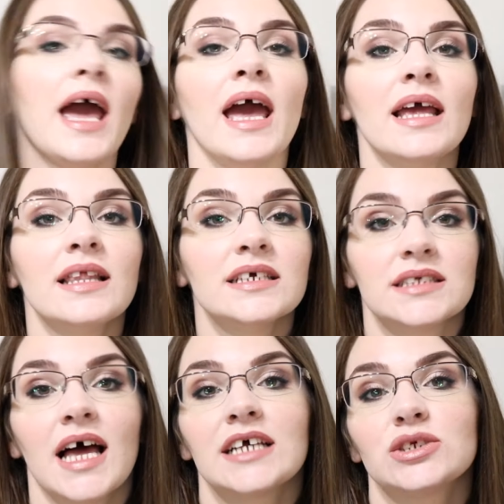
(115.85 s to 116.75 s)
And this
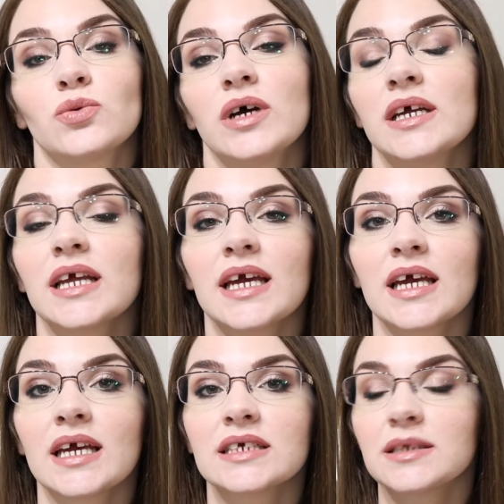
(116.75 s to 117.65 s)
last one
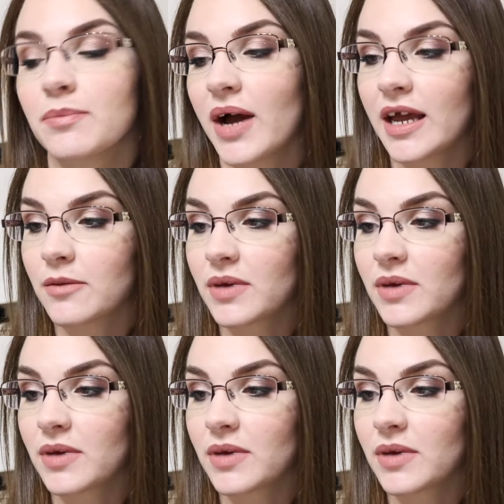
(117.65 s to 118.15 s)
is Bite